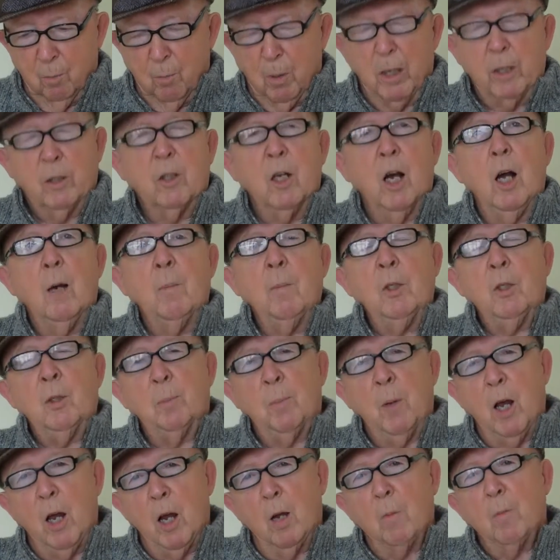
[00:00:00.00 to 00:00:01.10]
by
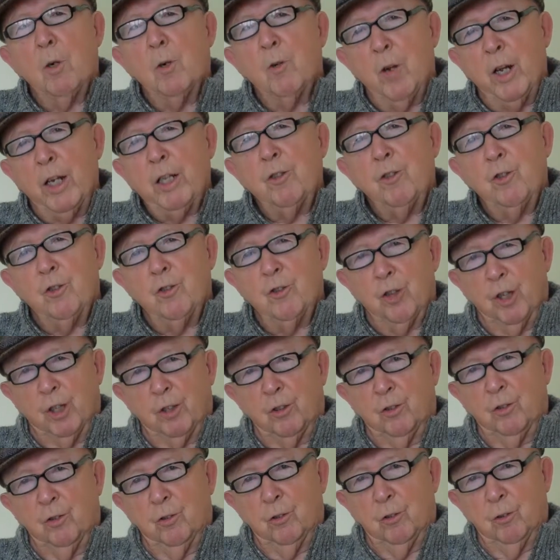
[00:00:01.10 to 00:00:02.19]
Thomas Palmer, age
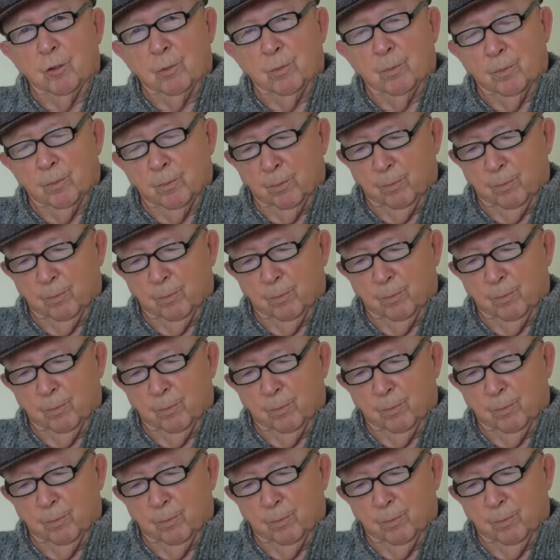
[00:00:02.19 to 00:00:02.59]
6.